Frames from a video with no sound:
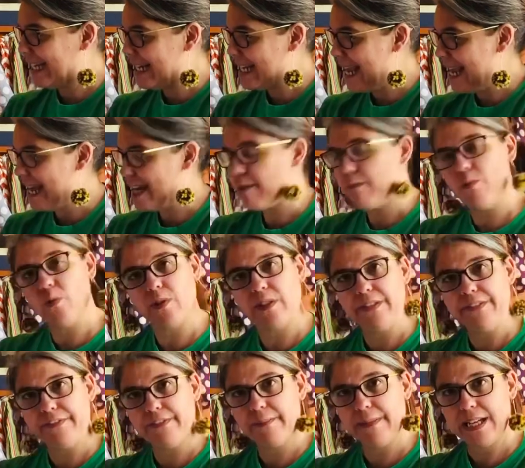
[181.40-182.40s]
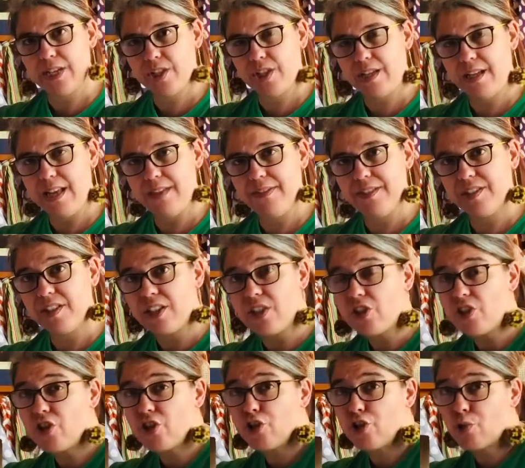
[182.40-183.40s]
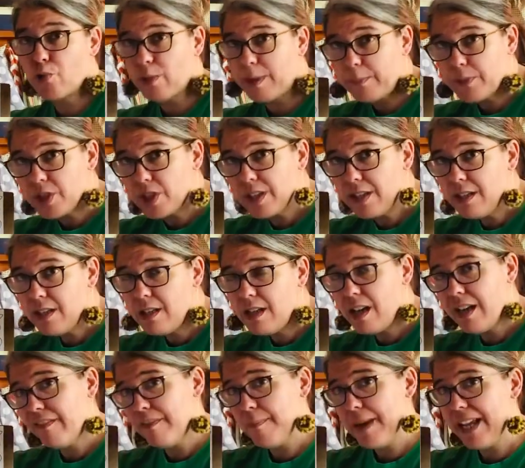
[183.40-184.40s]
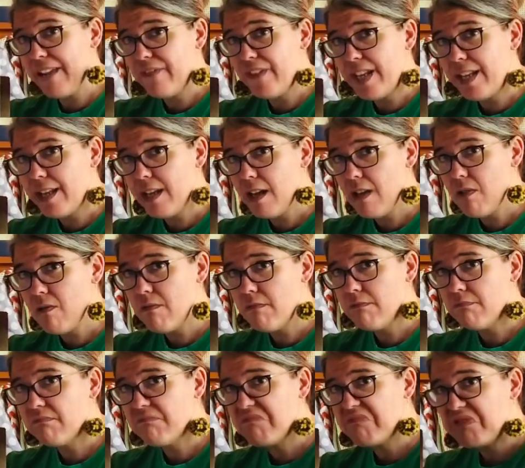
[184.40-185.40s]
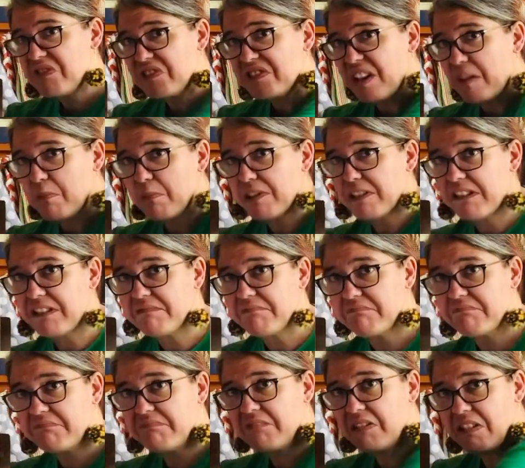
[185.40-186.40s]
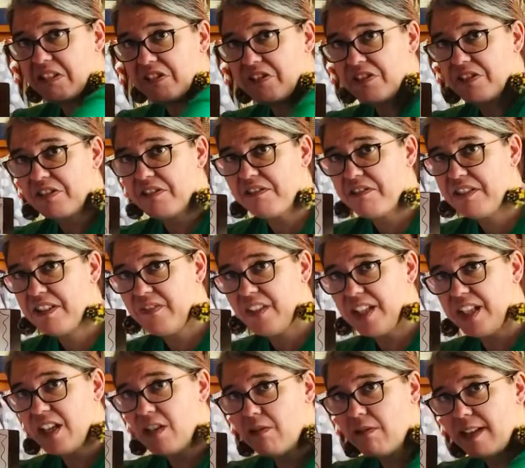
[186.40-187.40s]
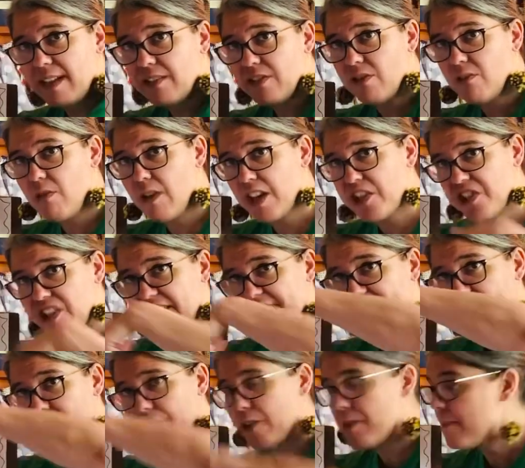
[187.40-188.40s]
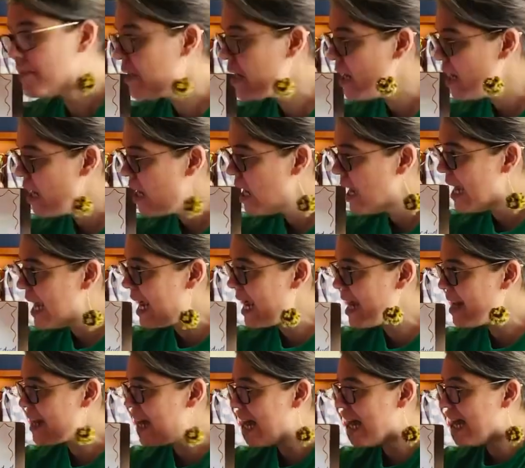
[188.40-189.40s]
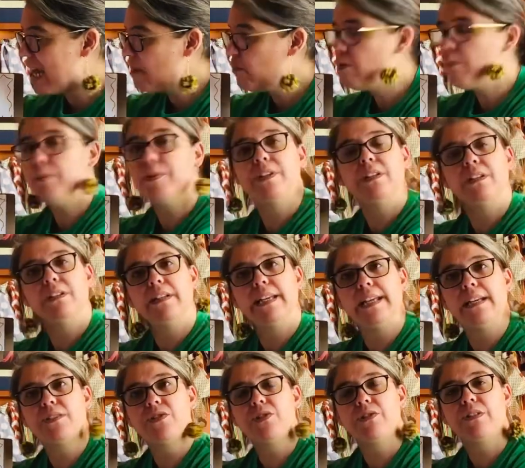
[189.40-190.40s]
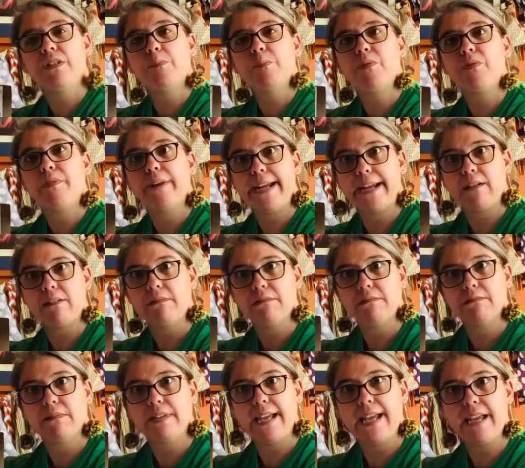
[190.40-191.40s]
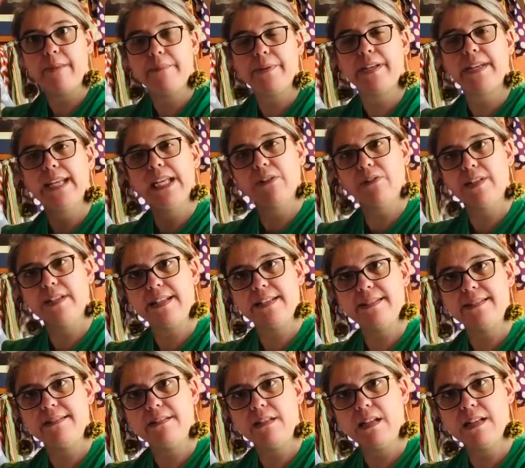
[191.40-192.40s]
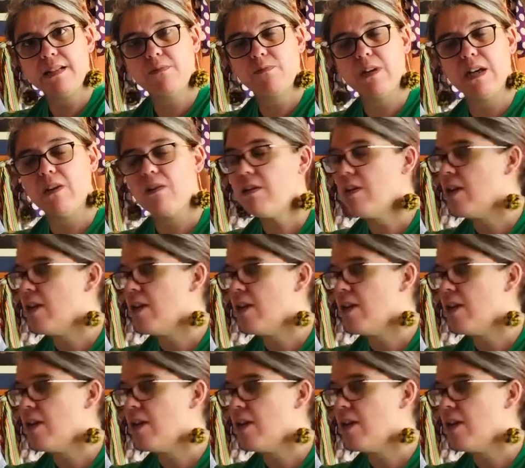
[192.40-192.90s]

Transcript: add more information in the description of my video, somewhere under the video as you watch it down there. And I will put a link to the prayer, okay? But here it is as well.